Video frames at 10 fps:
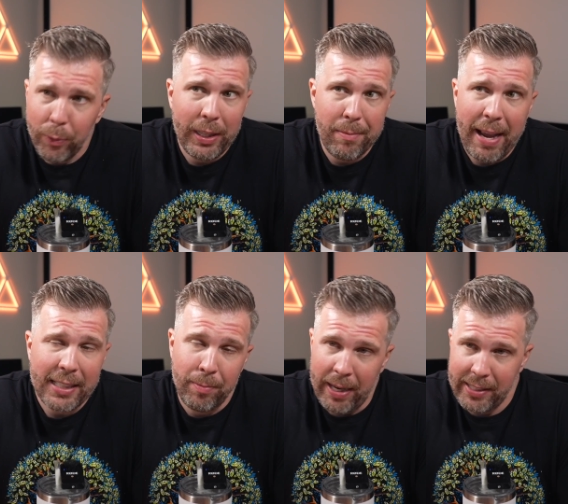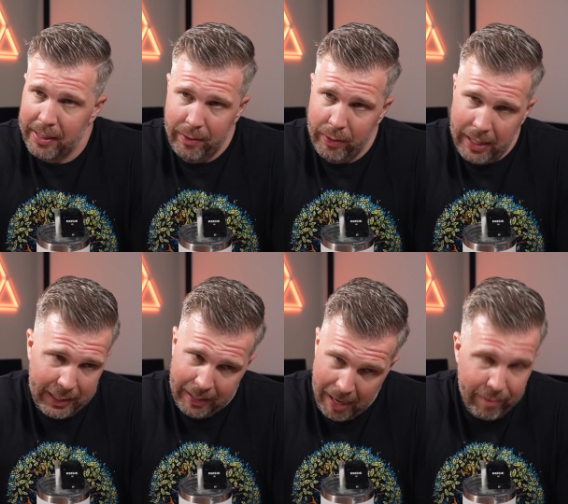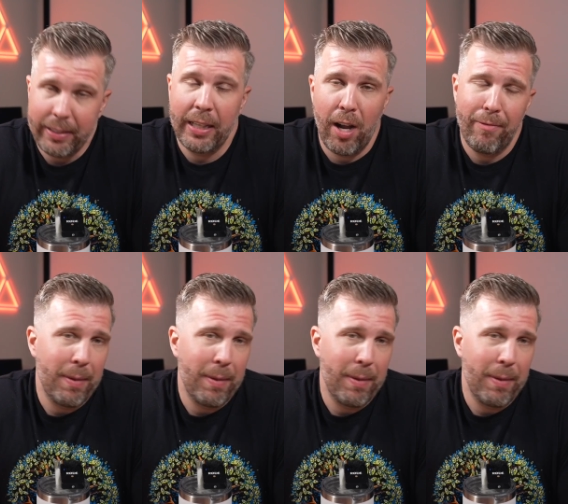really maximize it with like everything off,